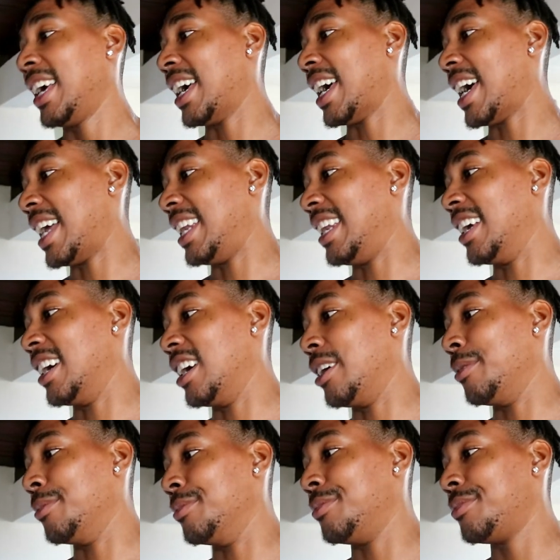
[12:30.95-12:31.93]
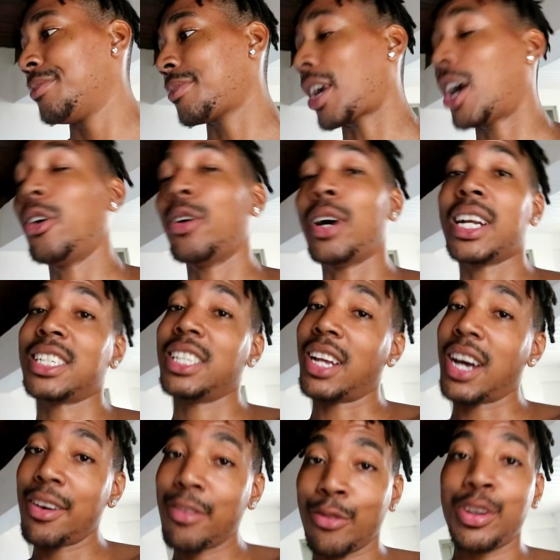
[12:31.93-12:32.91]
And, oh, actually, the
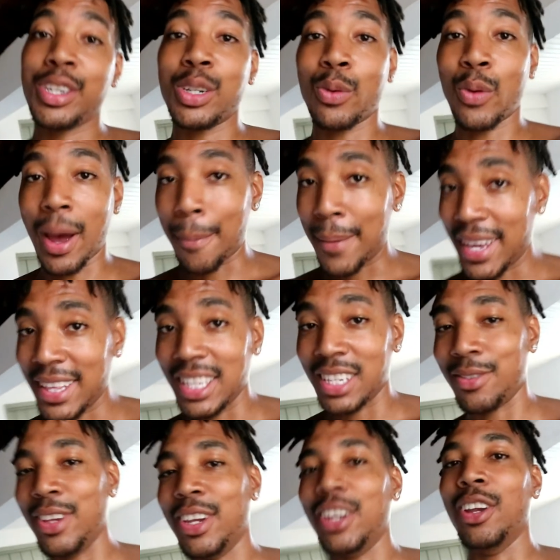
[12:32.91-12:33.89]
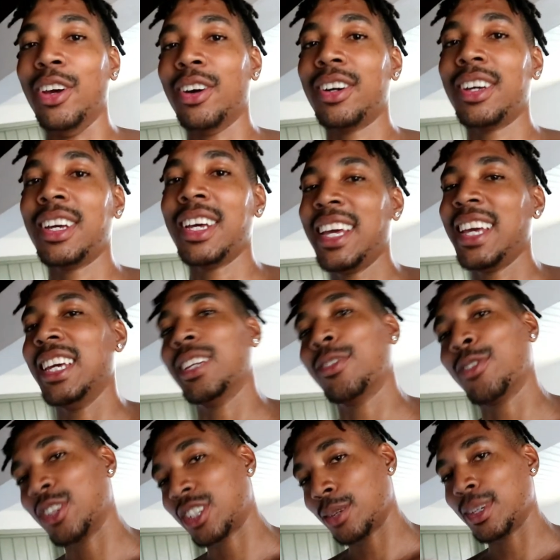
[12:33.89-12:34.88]
other reason why I made this video is
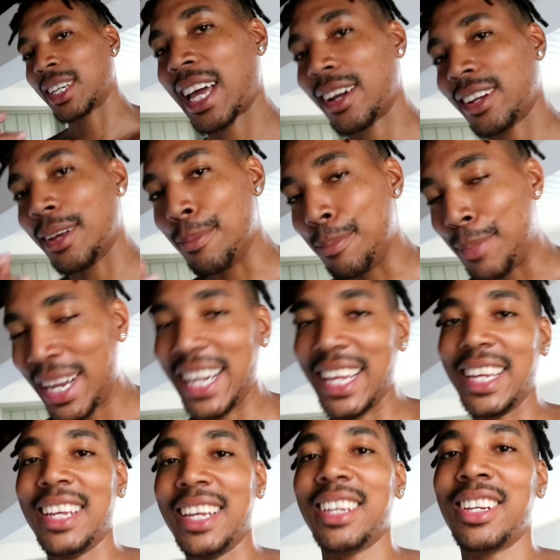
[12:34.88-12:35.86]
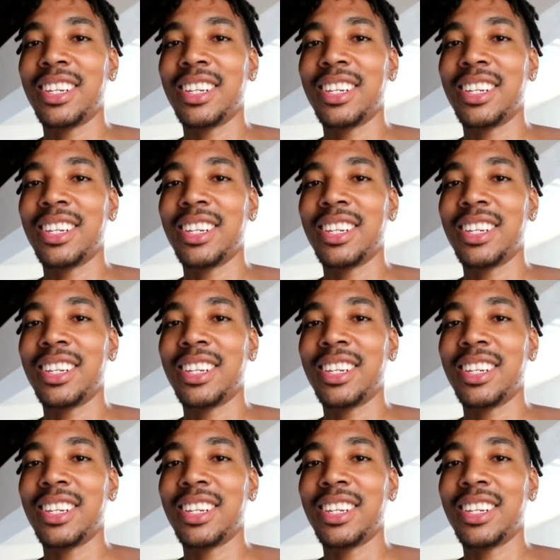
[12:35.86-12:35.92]
for some accountability.